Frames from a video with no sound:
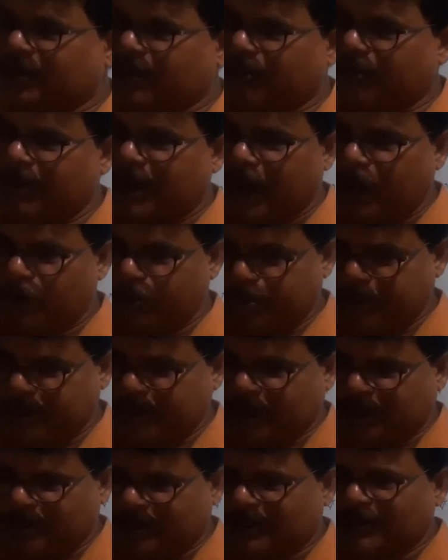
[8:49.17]
of Lalu
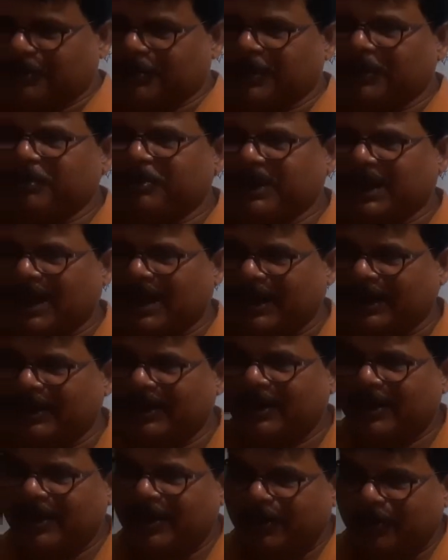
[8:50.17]
Prasad Yadav in Bihar,
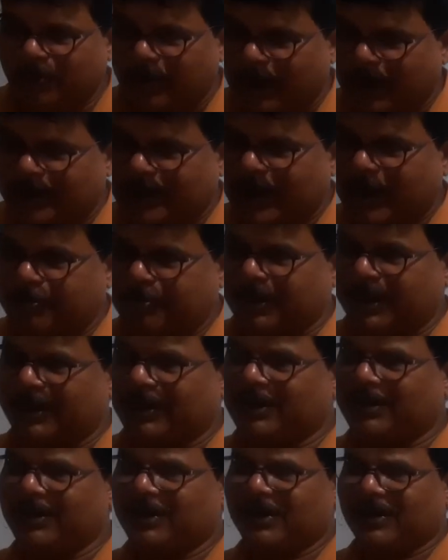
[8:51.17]
what
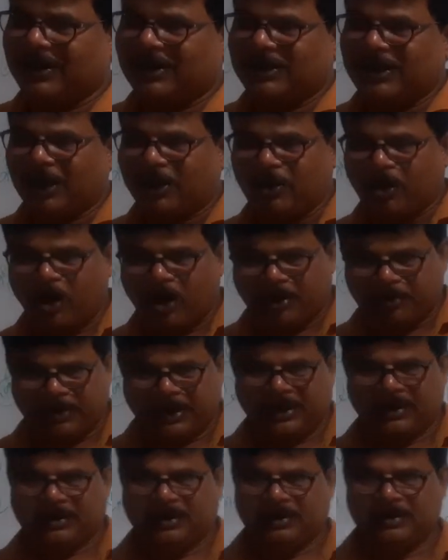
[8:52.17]
happened? The
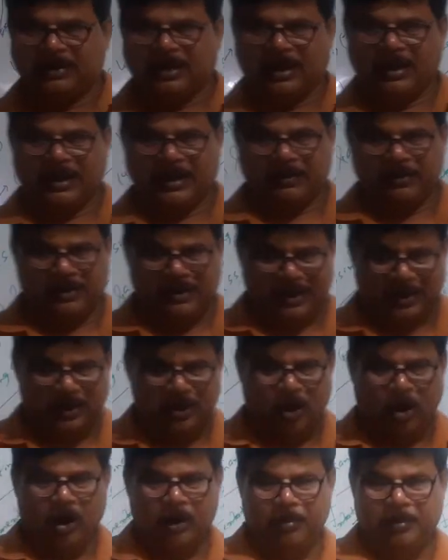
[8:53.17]
then
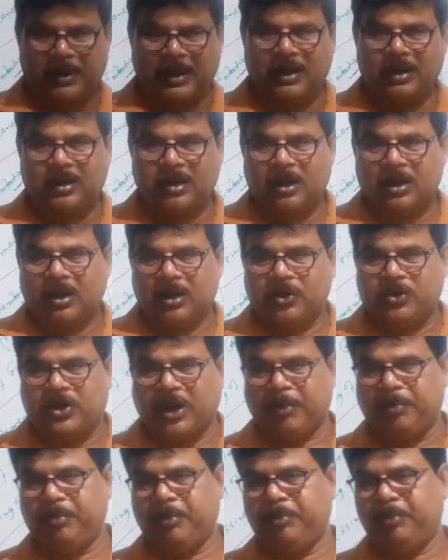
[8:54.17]
government
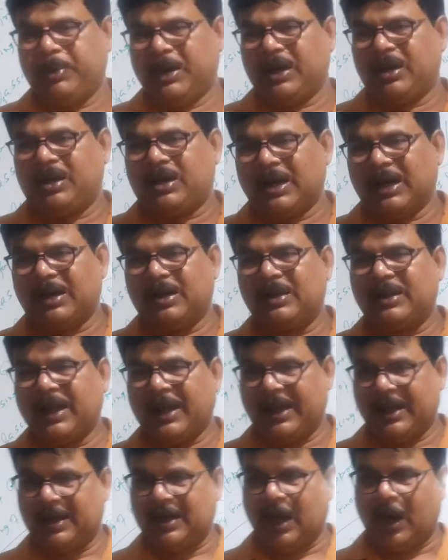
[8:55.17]
maintained
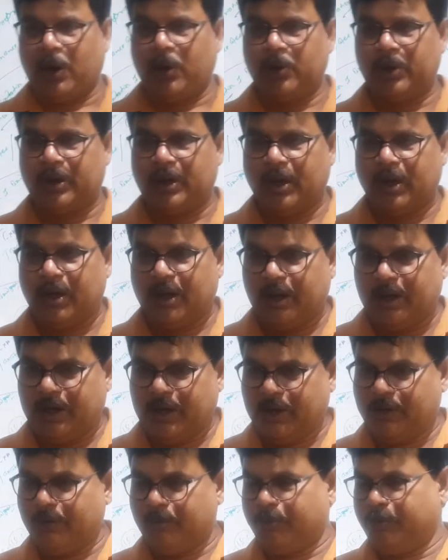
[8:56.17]
the account
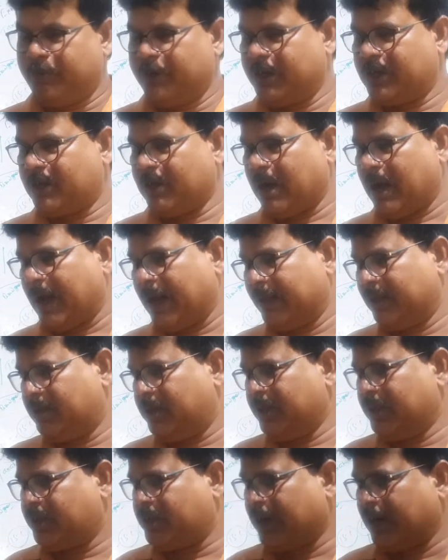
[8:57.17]
in which,
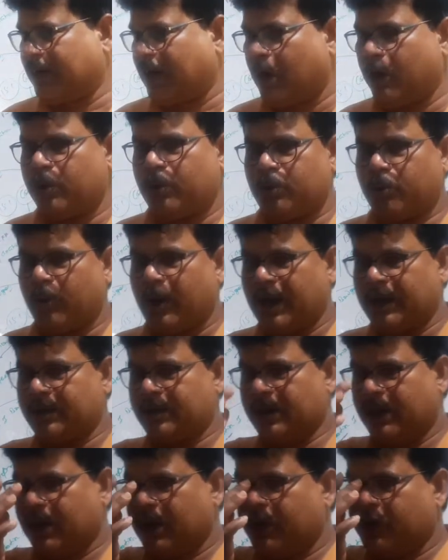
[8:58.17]
and this account
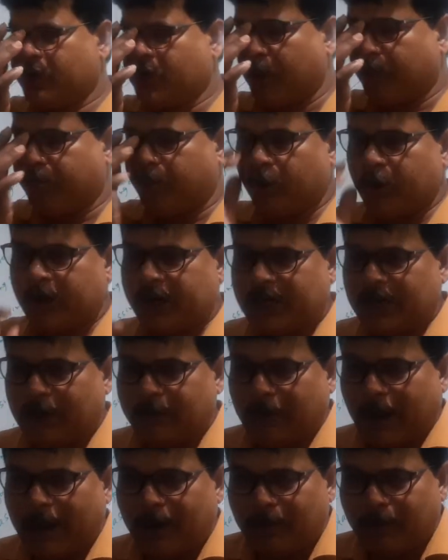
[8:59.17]
was
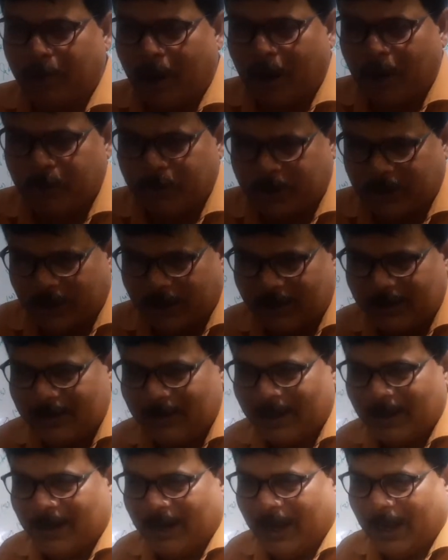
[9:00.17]
supported by a voucher,
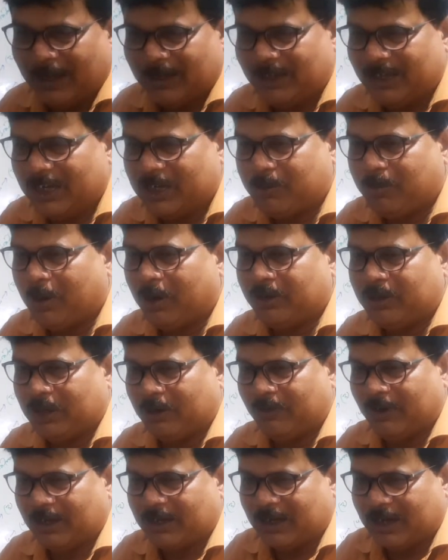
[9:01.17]
and this voucher
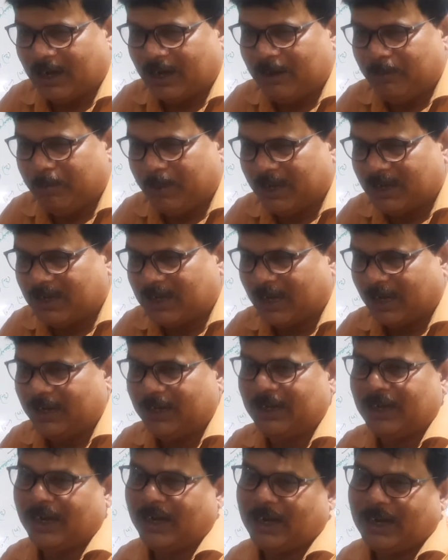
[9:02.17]
was
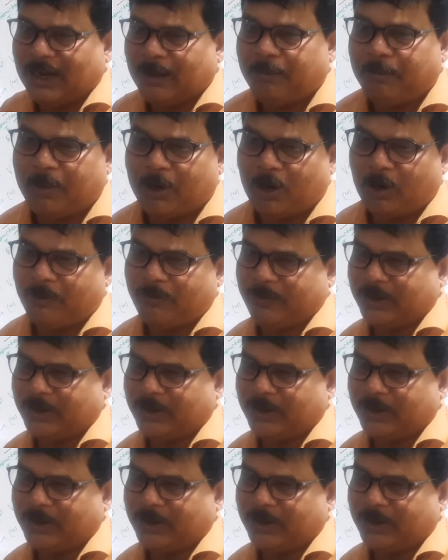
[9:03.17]
mentioning a number of